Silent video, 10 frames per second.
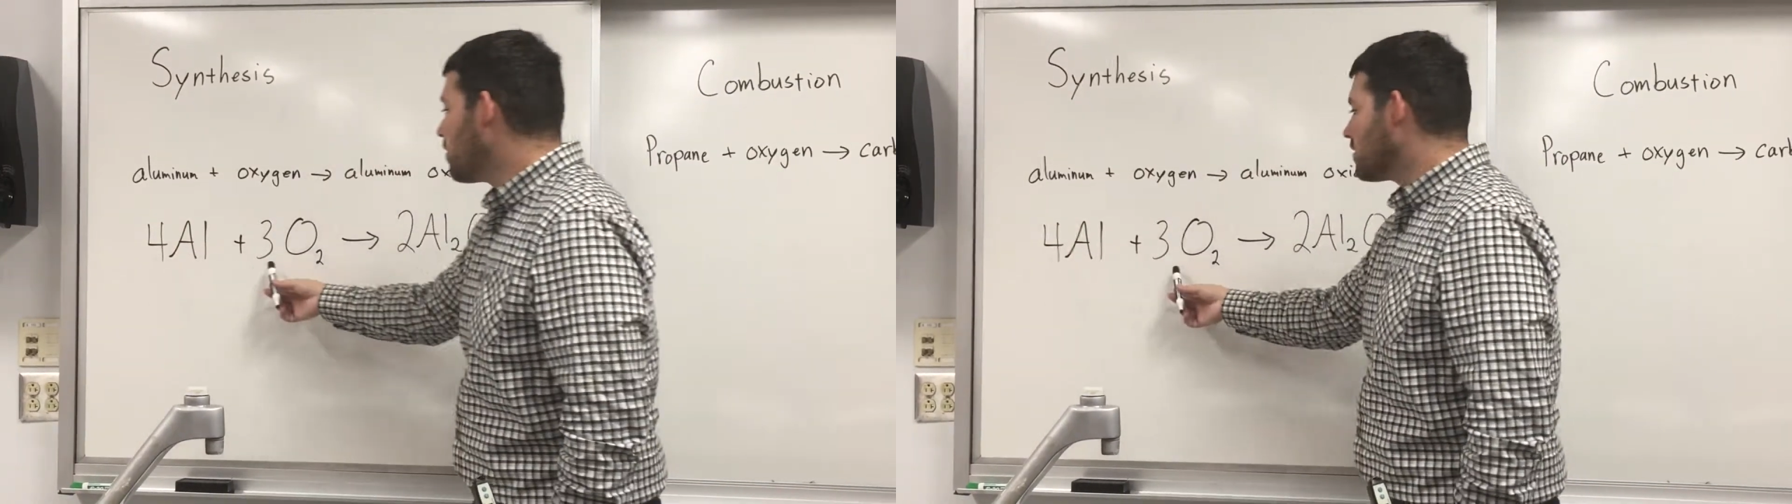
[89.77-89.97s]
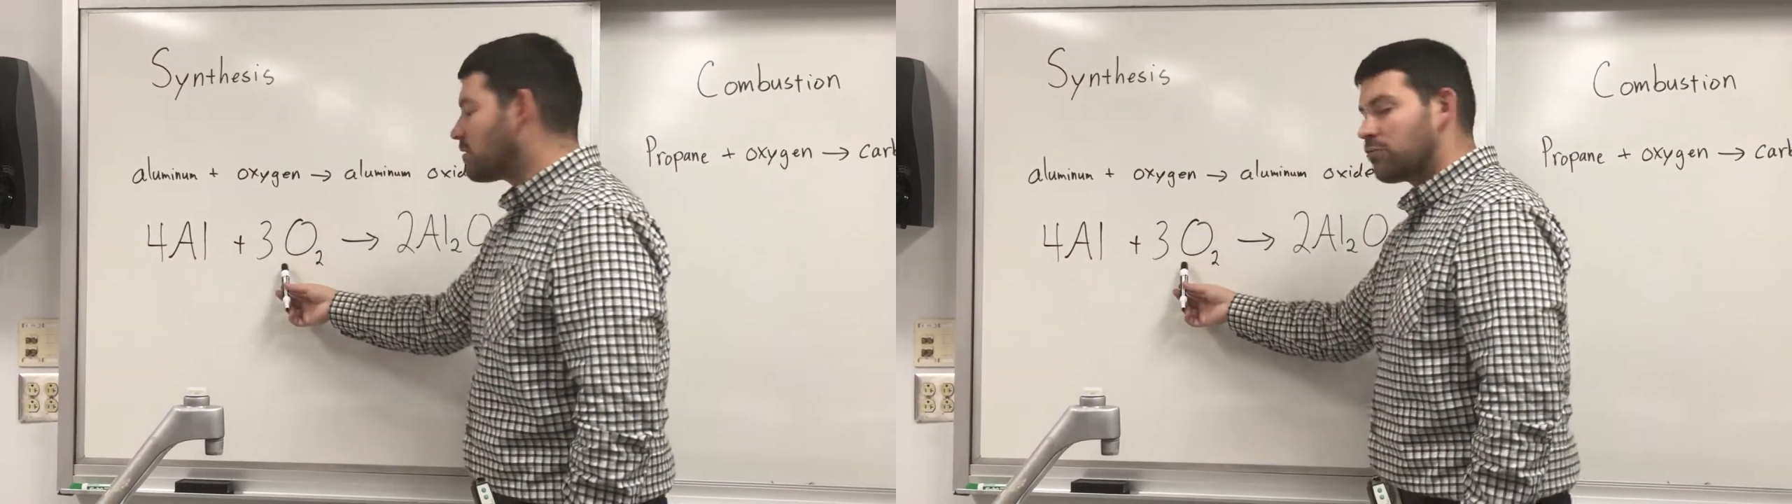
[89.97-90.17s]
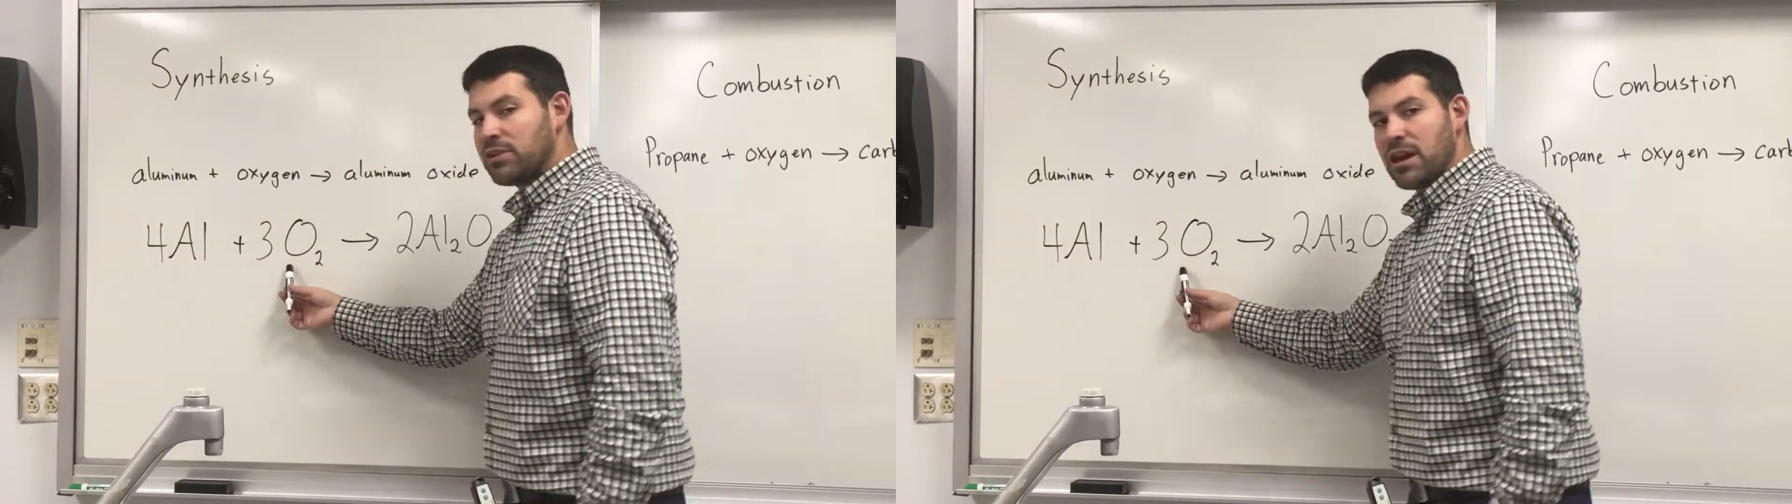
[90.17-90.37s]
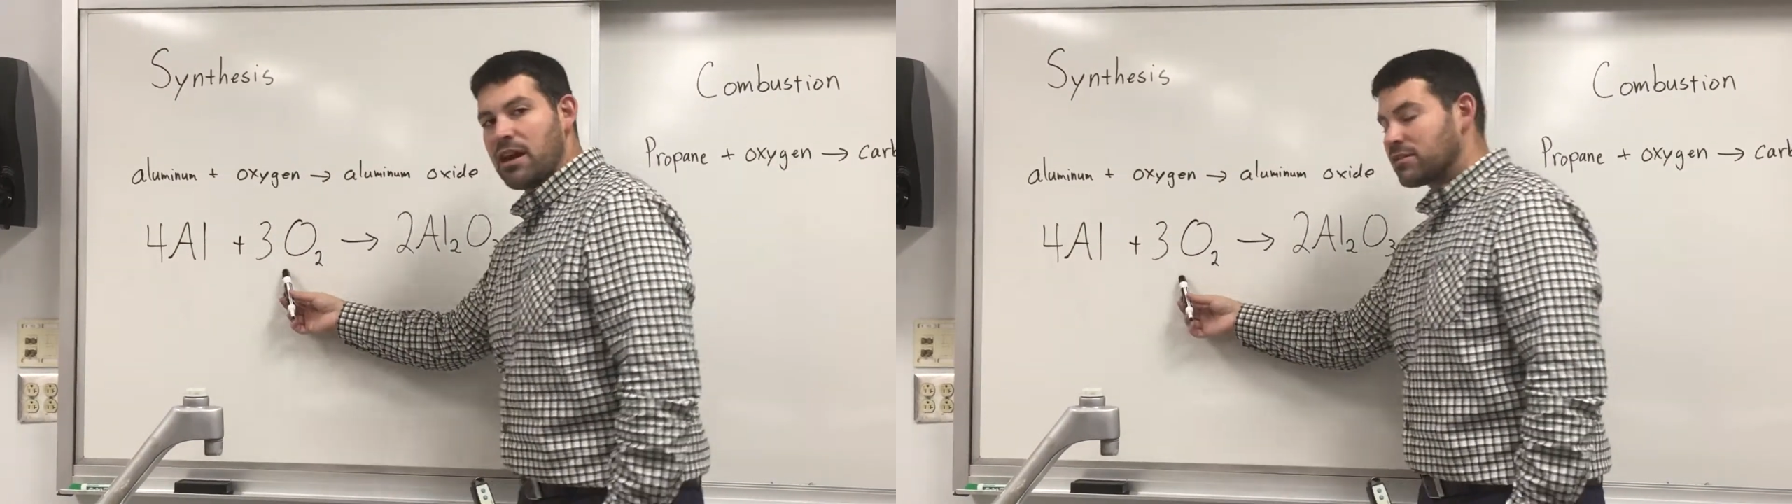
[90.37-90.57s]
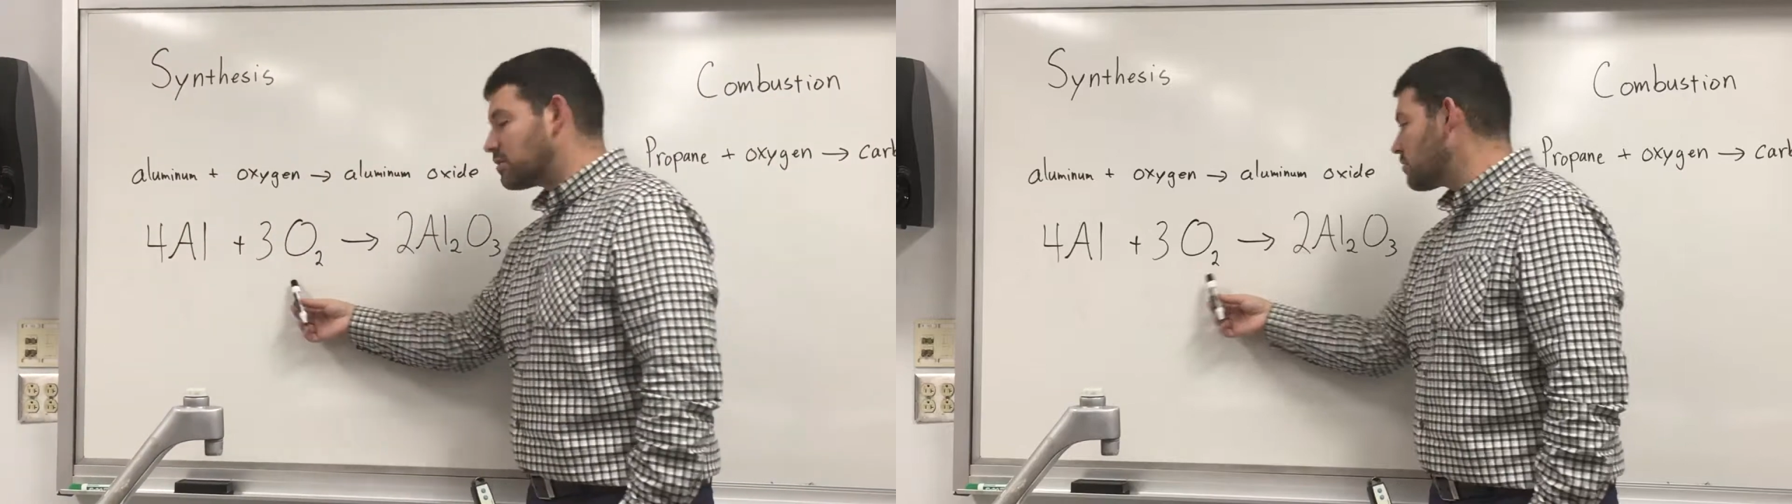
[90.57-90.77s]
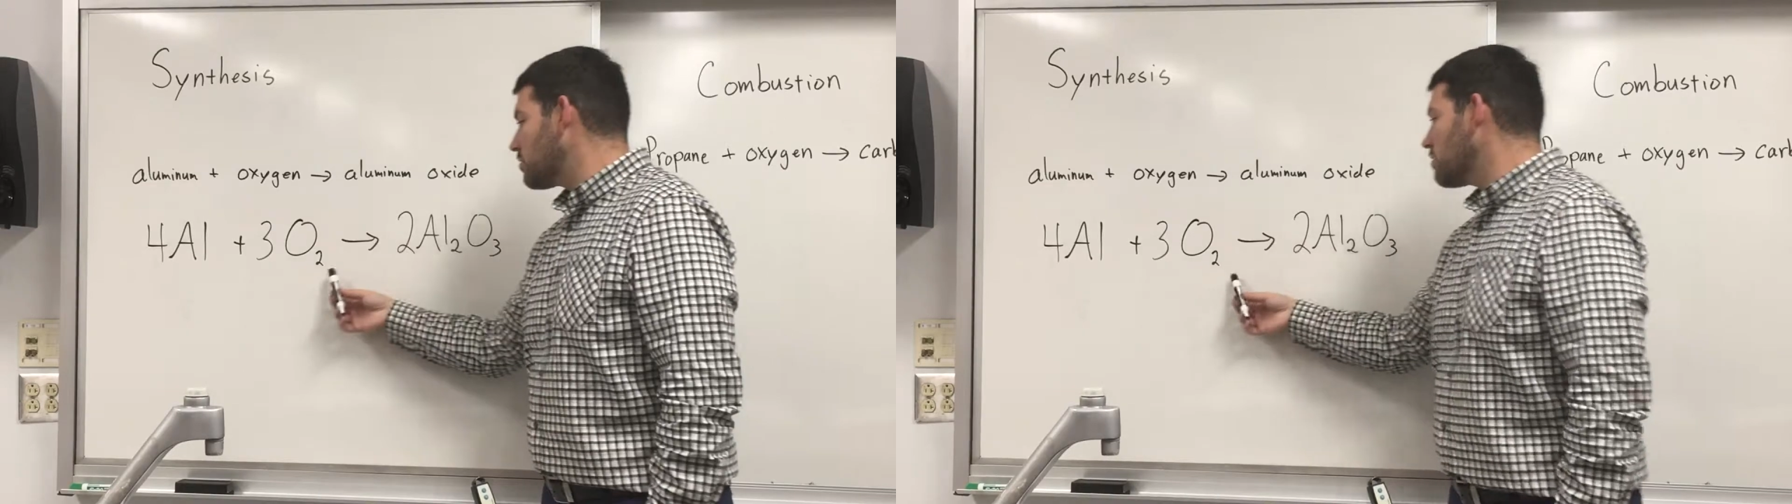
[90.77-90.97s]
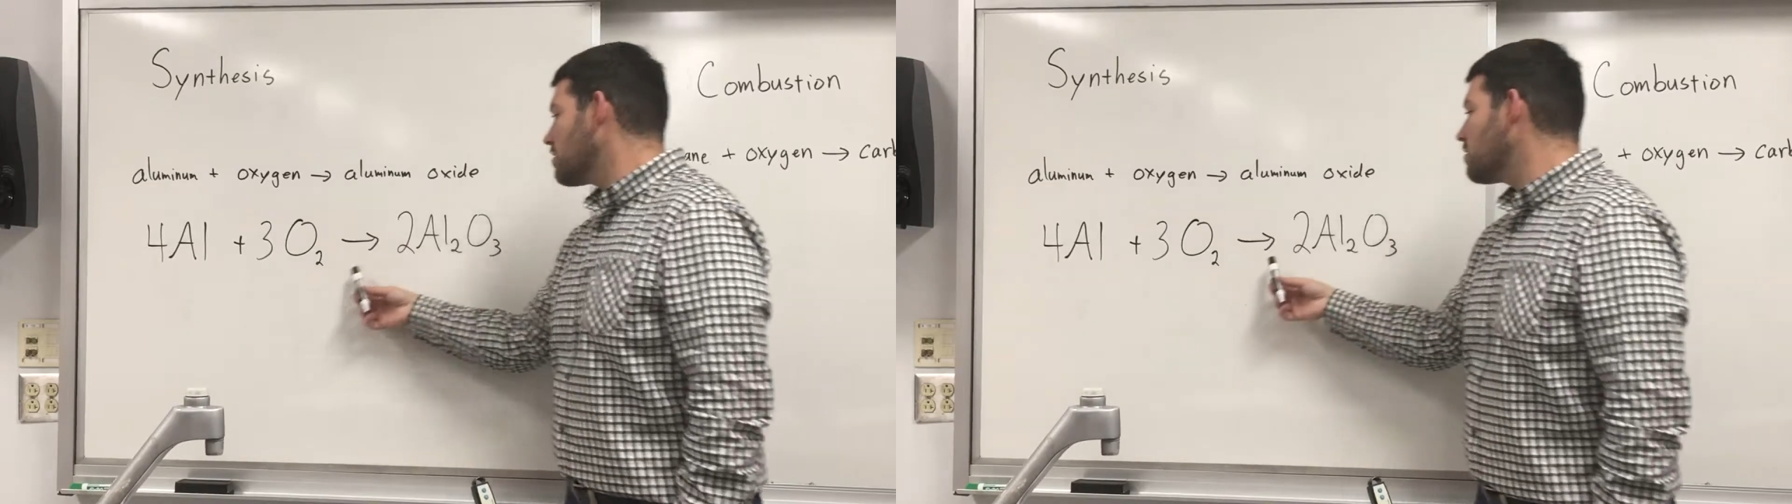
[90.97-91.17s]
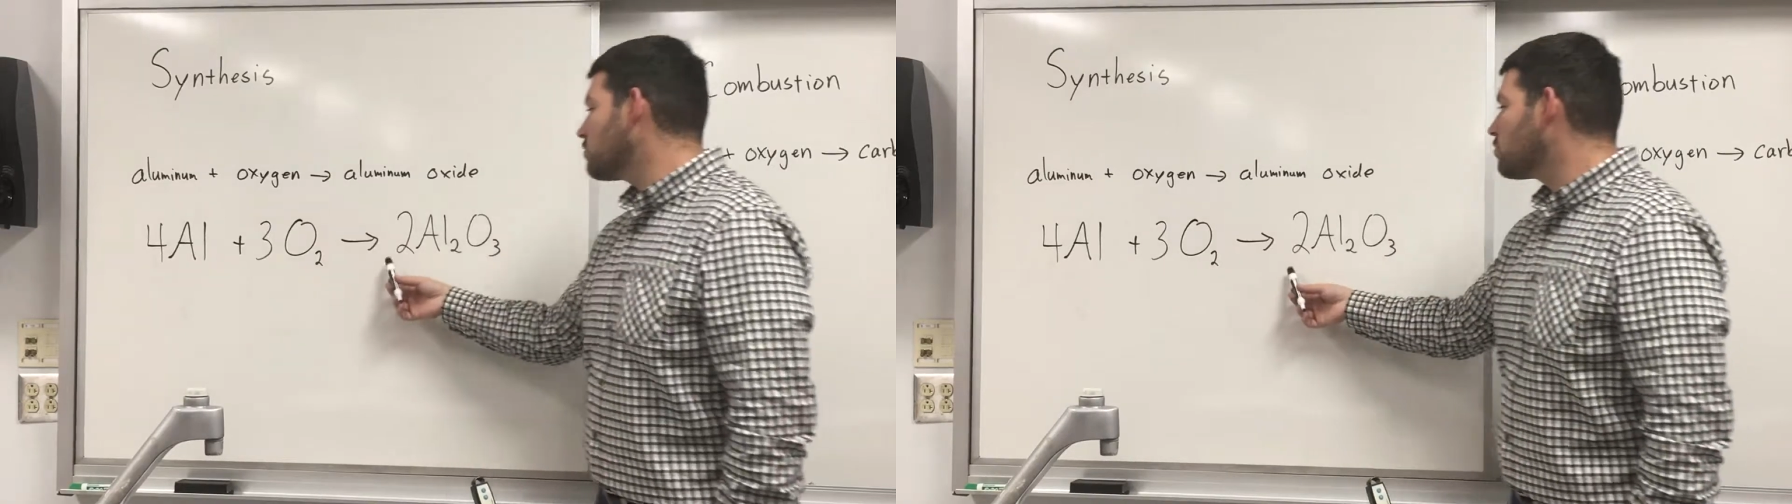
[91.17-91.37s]
plus 3 oxygen
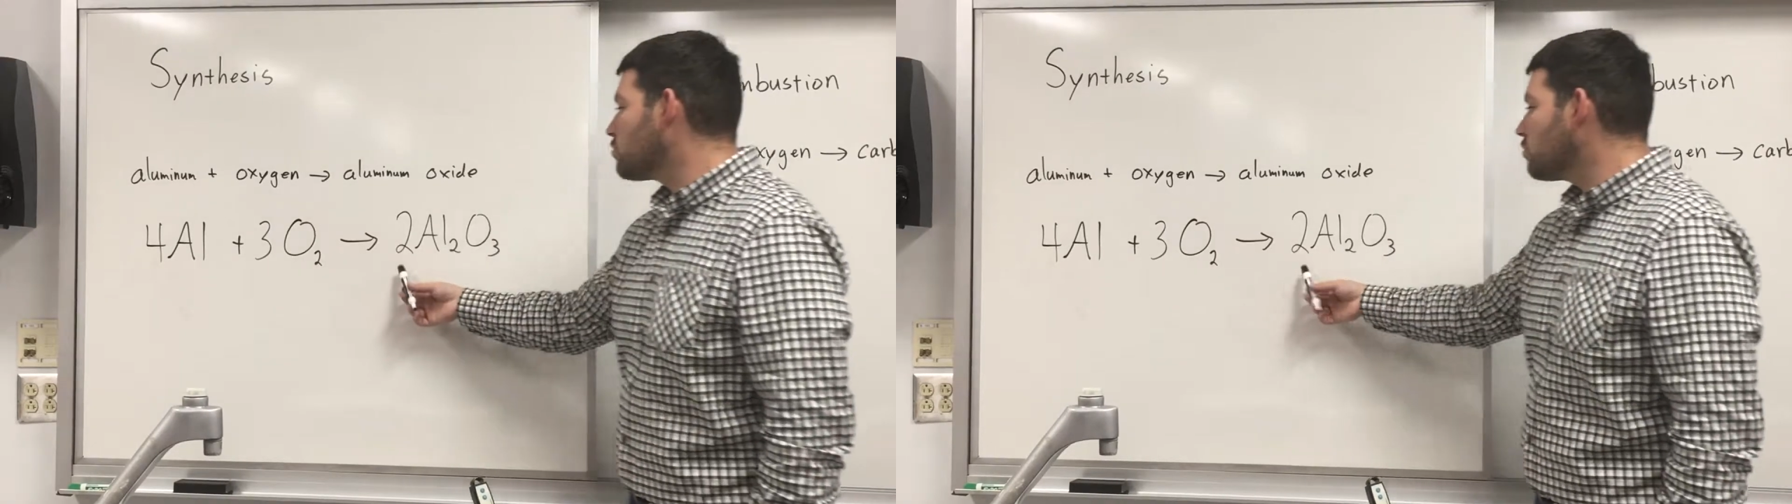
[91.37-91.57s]
yields